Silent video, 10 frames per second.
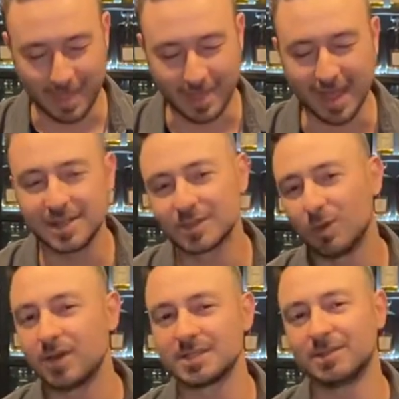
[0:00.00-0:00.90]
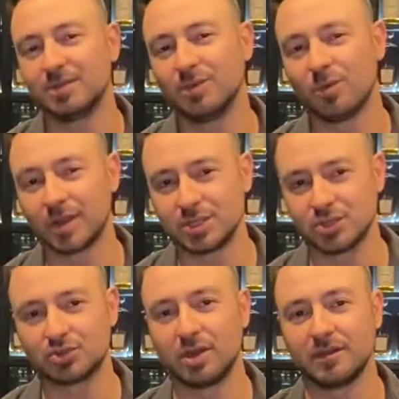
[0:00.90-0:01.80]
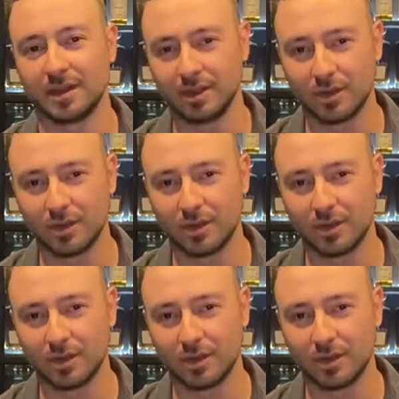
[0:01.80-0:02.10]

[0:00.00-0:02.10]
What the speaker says: That is quite simply what is driving